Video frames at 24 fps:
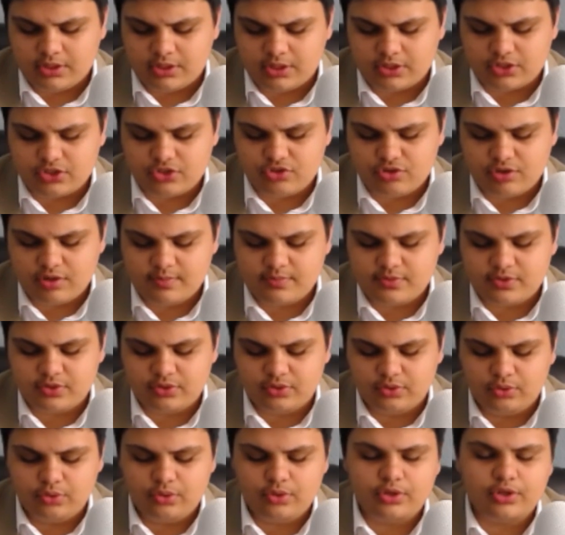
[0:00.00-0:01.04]
Trump's
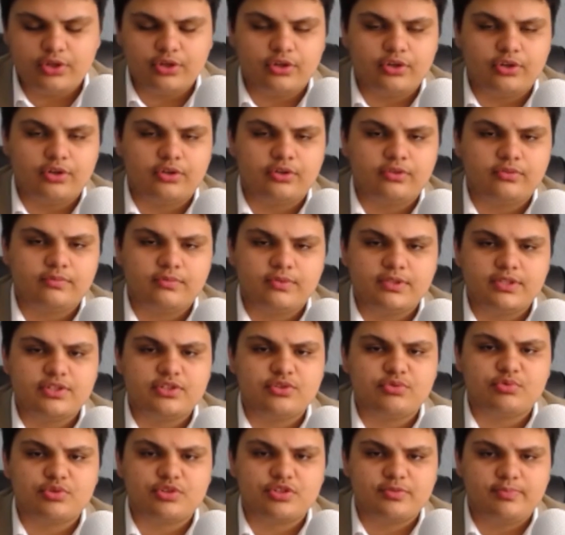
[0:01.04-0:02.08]
lawyer,
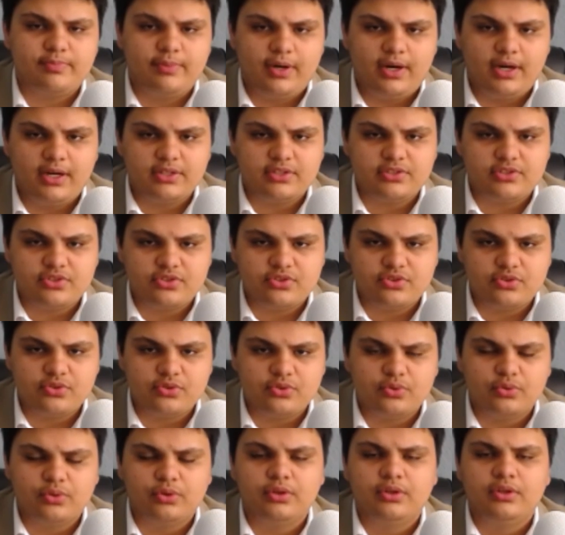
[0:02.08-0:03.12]
his response
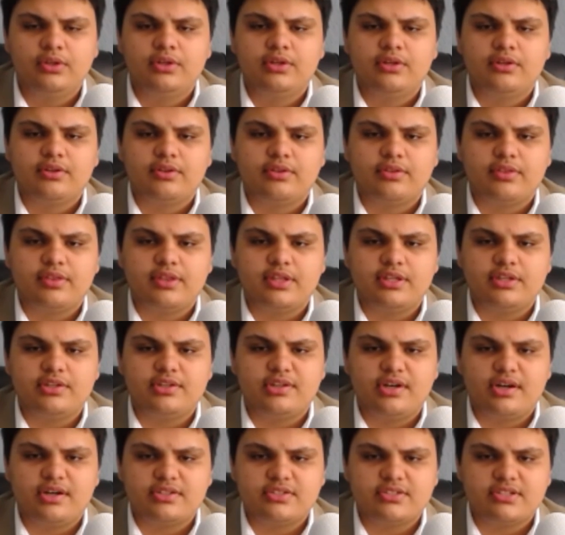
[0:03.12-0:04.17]
to the
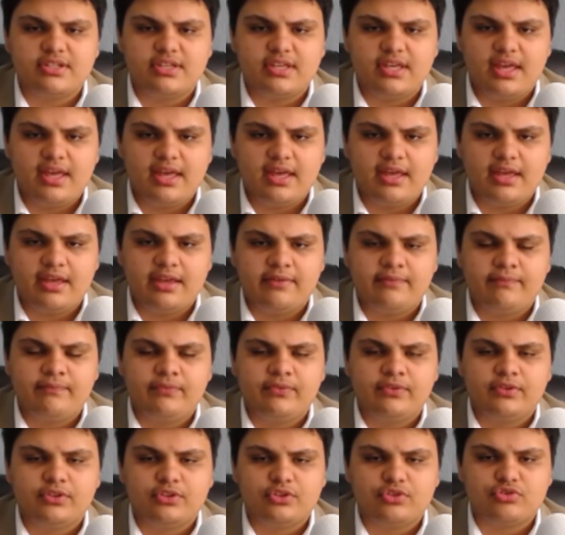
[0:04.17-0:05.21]
dossier,
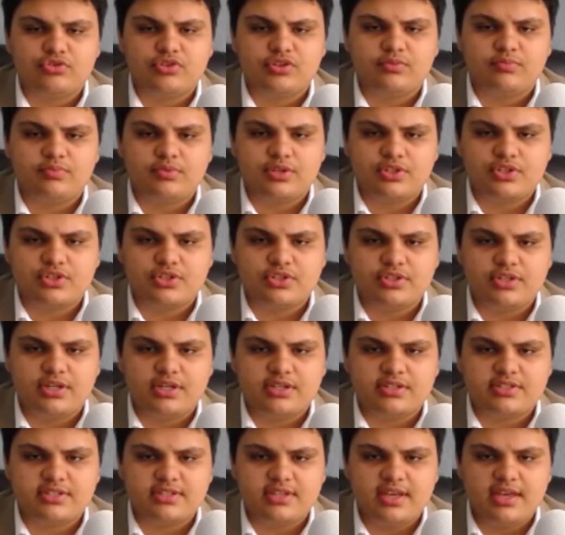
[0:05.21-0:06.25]
the Trump-Russia
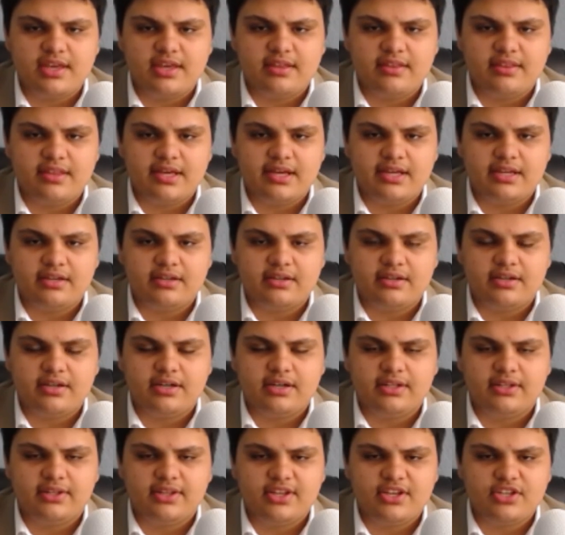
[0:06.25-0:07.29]
dossier that
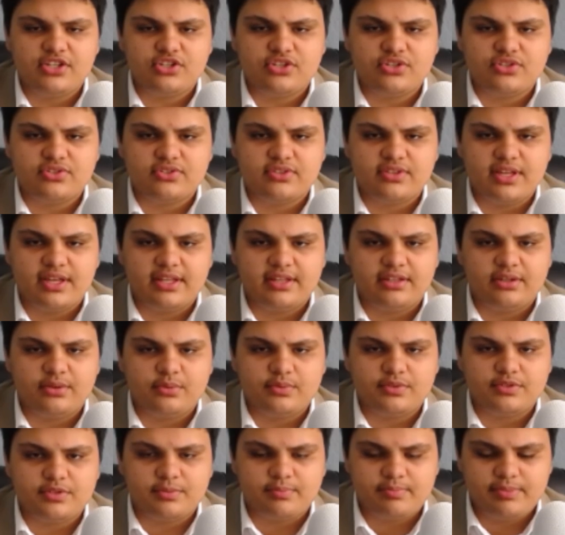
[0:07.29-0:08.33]
alleges that there
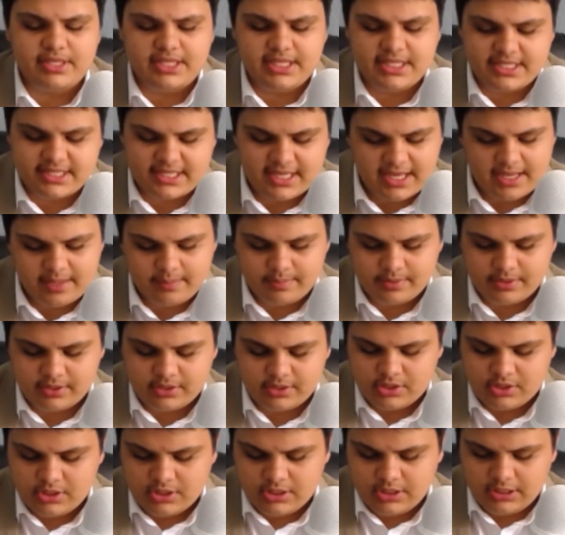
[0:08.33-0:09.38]
was a pee tape.
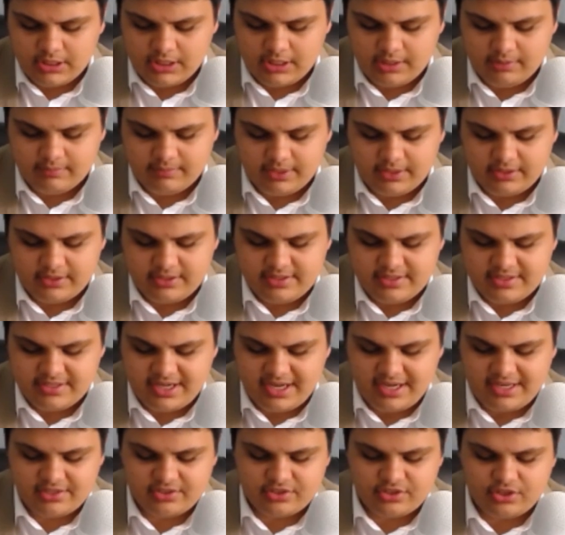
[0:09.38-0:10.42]
Now, this
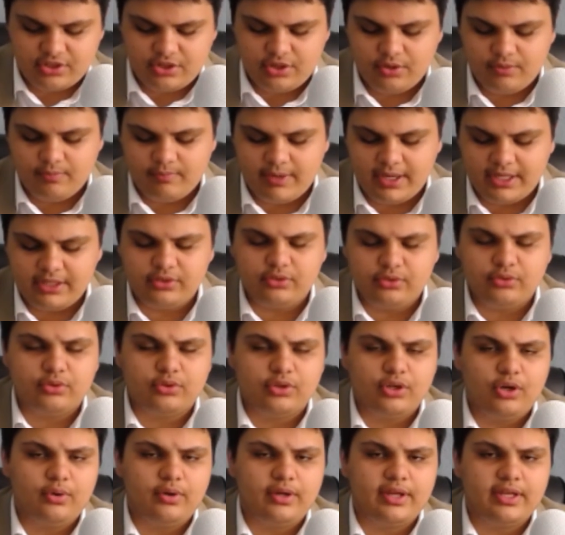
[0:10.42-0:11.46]
guy's Michael
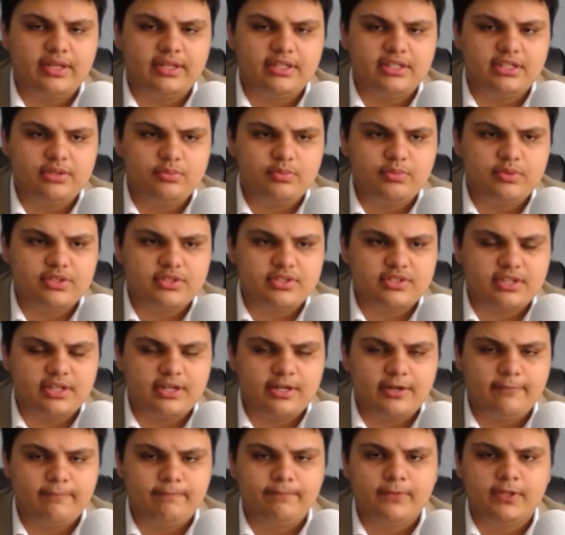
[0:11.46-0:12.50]
Cohen, he was
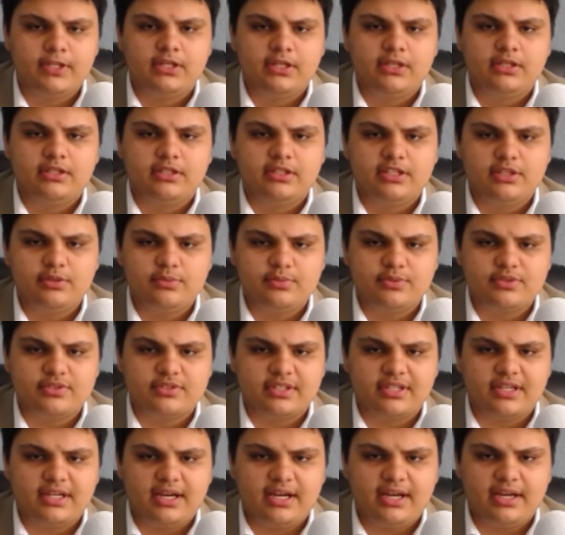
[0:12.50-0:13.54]

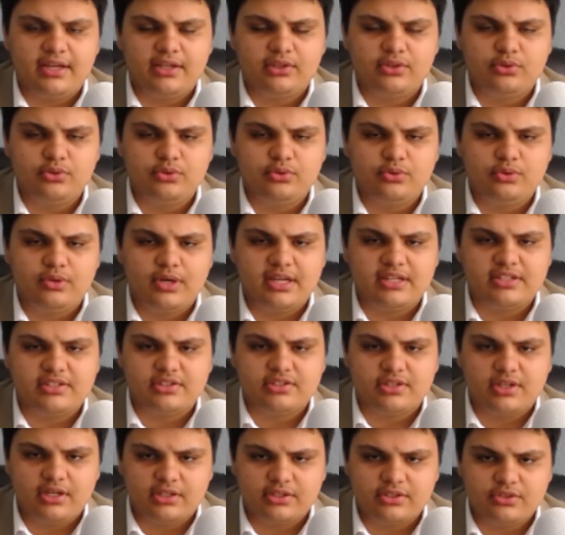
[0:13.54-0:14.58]
the guy who had
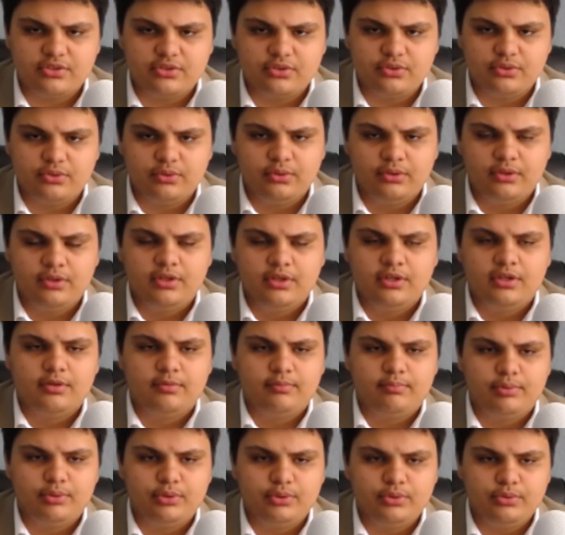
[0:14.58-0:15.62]
talked to
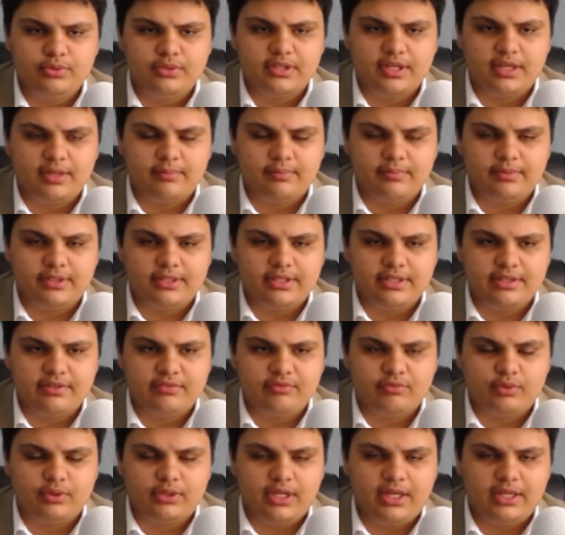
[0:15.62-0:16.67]
Putin, I
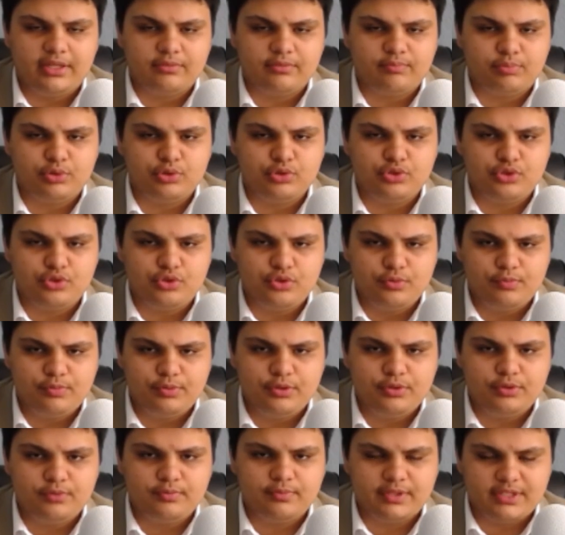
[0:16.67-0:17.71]
believe. Well, not to
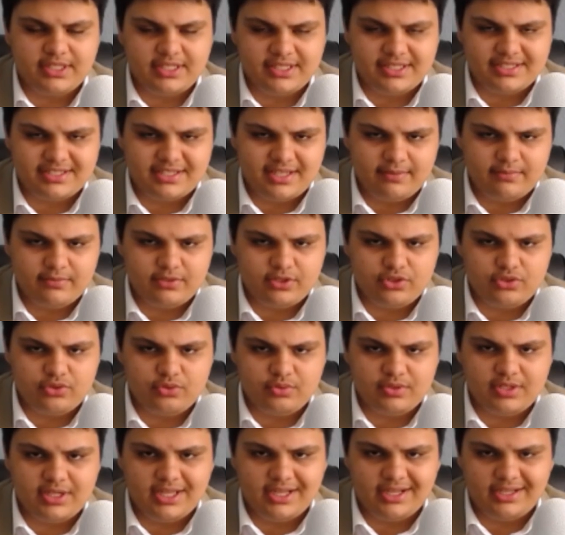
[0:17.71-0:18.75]
Putin, but he attempted
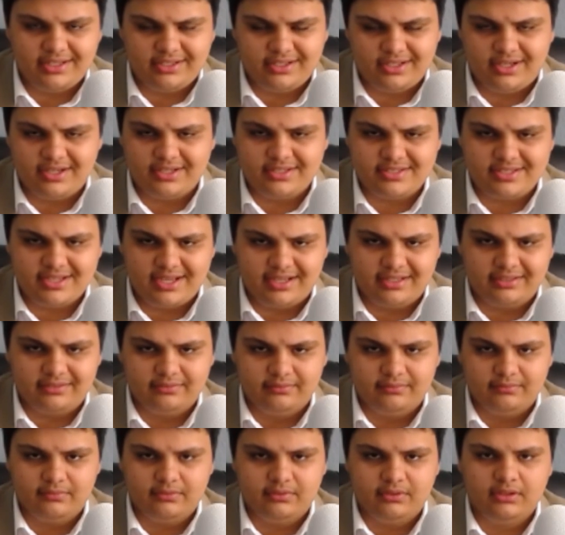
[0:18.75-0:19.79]
to get in contact
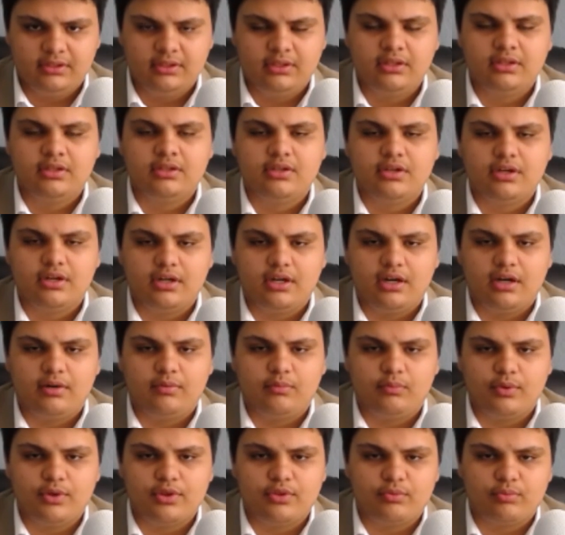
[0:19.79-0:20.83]

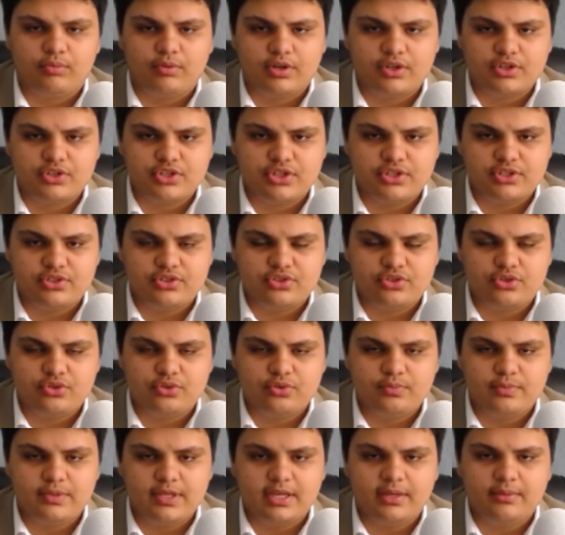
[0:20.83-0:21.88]
with Russians
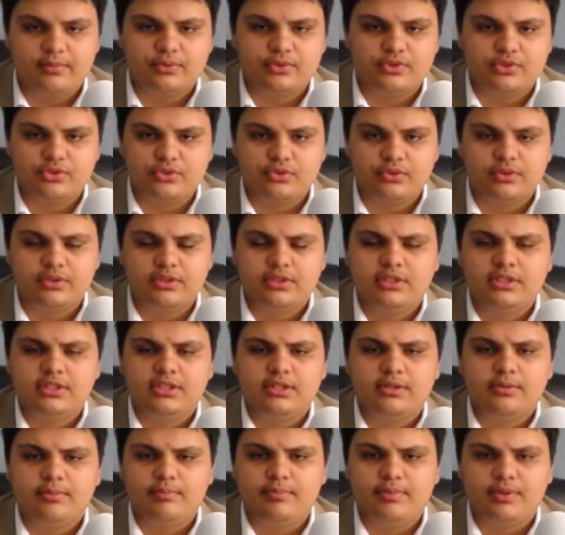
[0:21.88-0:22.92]
to be able to
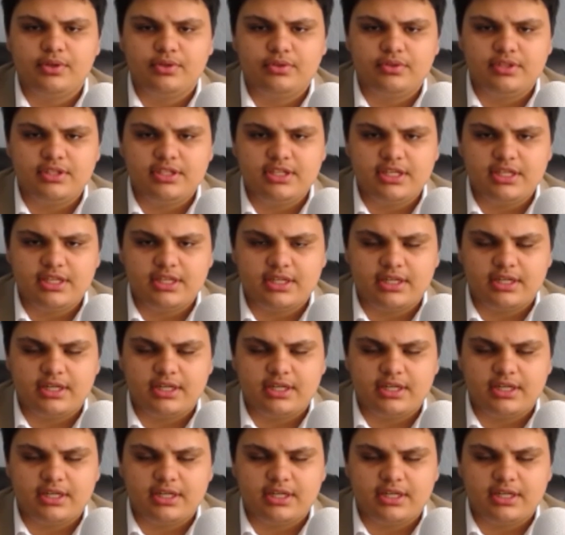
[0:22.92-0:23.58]
build the